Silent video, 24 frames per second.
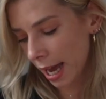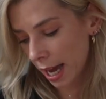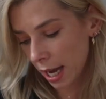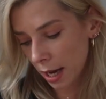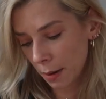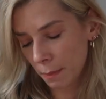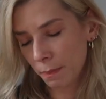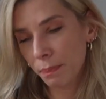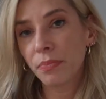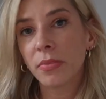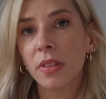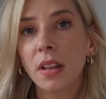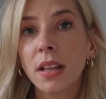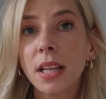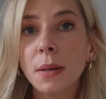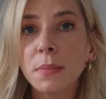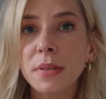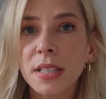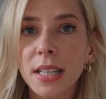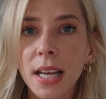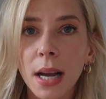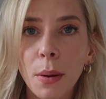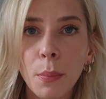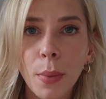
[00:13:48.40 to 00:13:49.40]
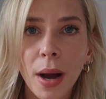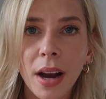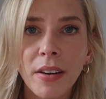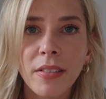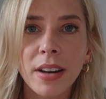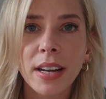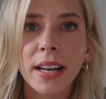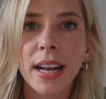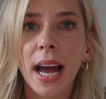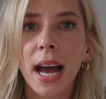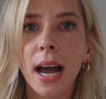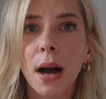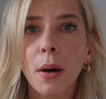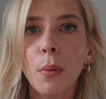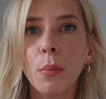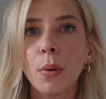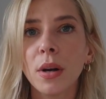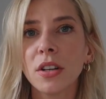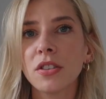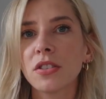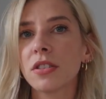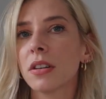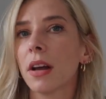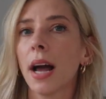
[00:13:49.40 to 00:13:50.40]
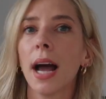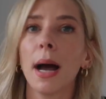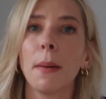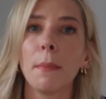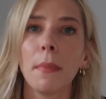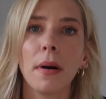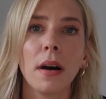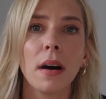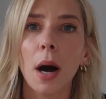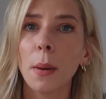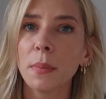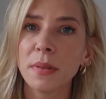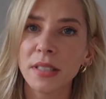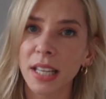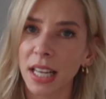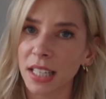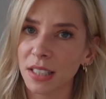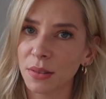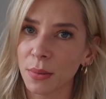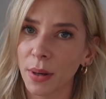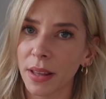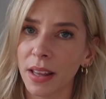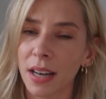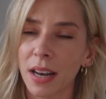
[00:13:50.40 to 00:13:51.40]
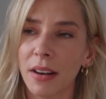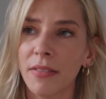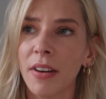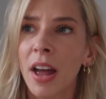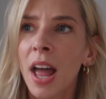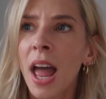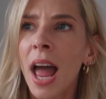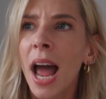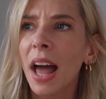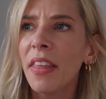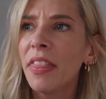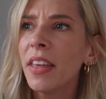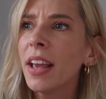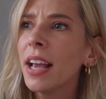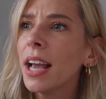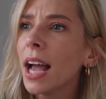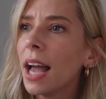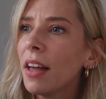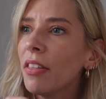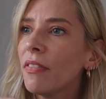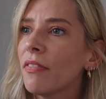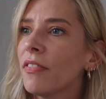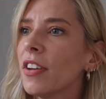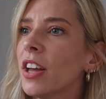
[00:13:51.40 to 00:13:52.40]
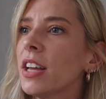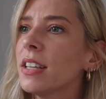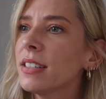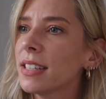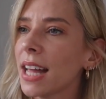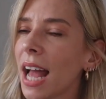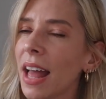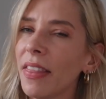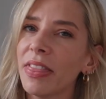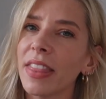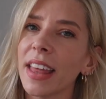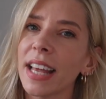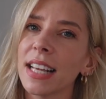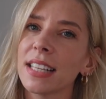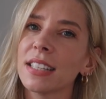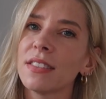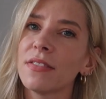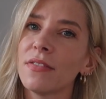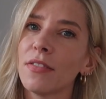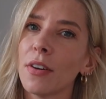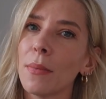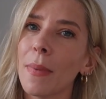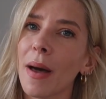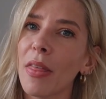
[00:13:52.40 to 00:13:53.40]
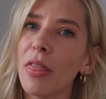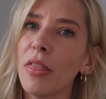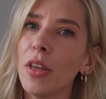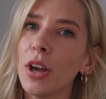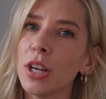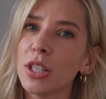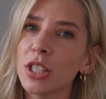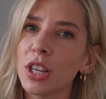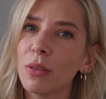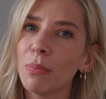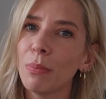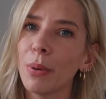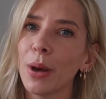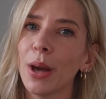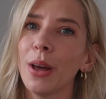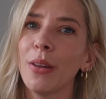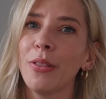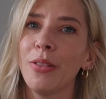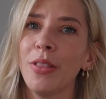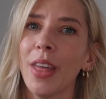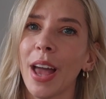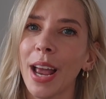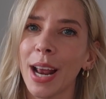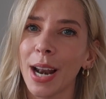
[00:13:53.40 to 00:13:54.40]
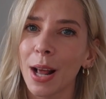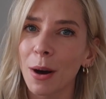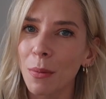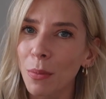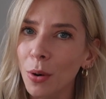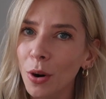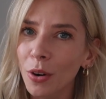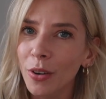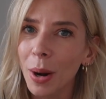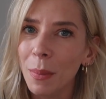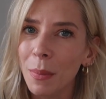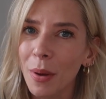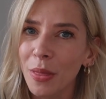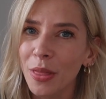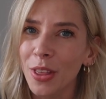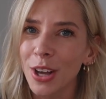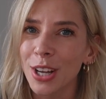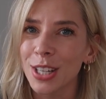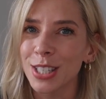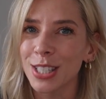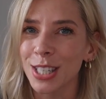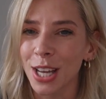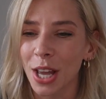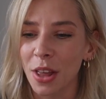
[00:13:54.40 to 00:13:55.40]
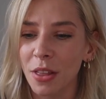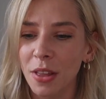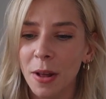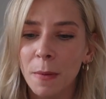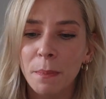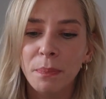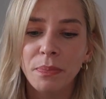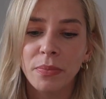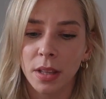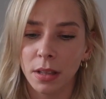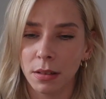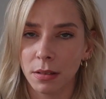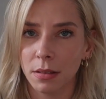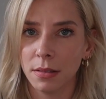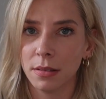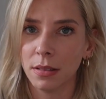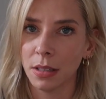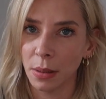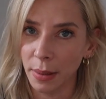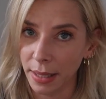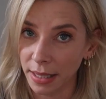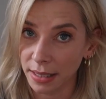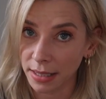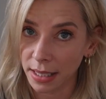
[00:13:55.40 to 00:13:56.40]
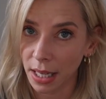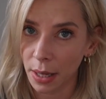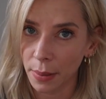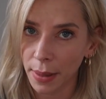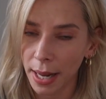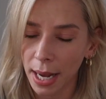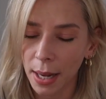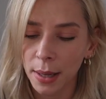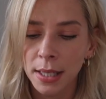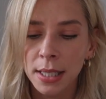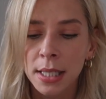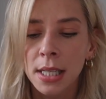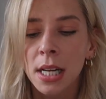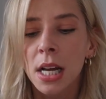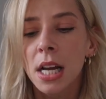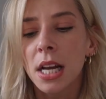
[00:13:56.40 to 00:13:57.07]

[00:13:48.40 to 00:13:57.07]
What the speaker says: The lipstick I'm wearing now, which I'm obsessed with, and I think I first had this for my 30th birthday and I wore it on my 30th. That's 2 years ago now.